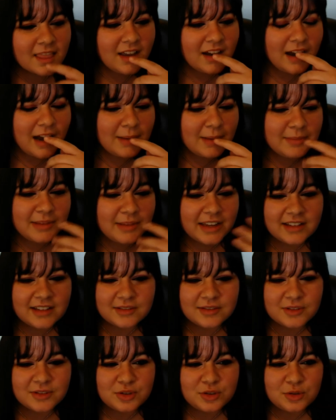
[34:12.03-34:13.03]
I'm like
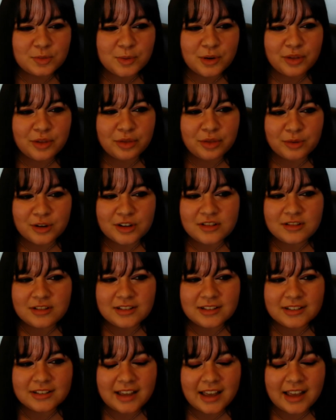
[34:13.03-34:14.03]
super
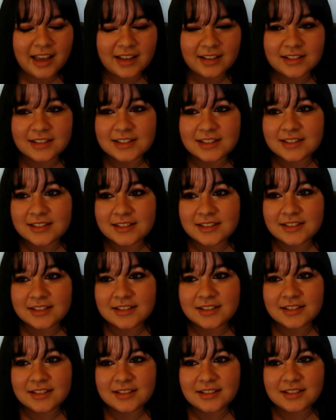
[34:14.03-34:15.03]
thrilled and
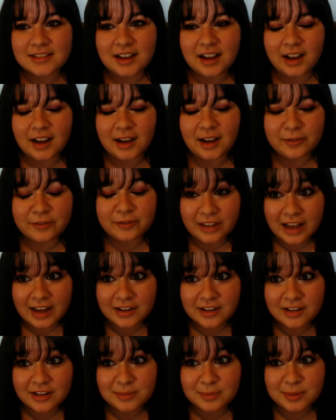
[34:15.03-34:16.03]

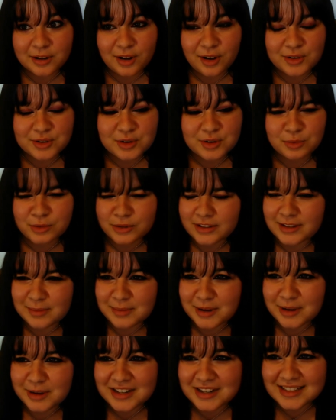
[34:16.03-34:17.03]
flattered, but also really
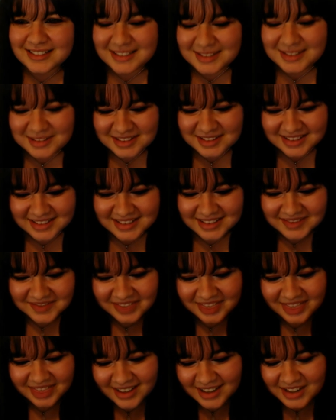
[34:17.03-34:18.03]
embarrassed.
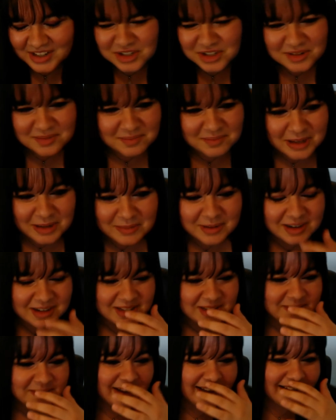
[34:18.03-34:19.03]
I shouldn't be
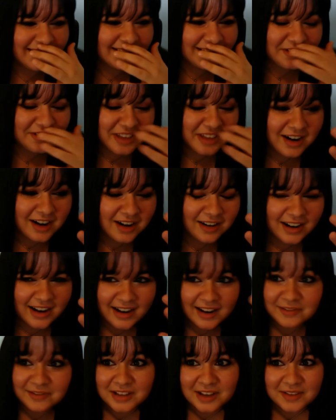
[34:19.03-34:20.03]
embarrassed about it. They're there and
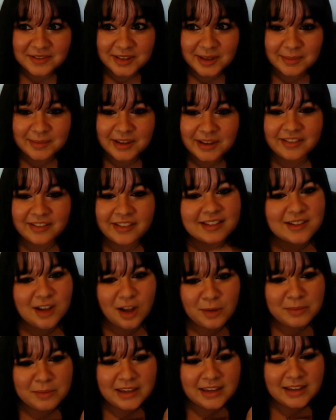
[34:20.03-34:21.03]
I've left them there. That's
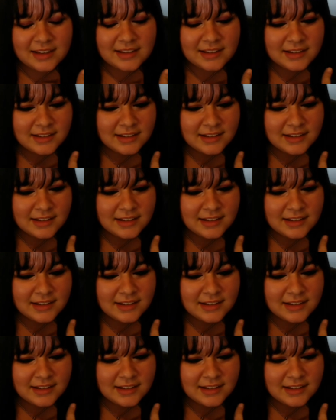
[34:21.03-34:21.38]
all me.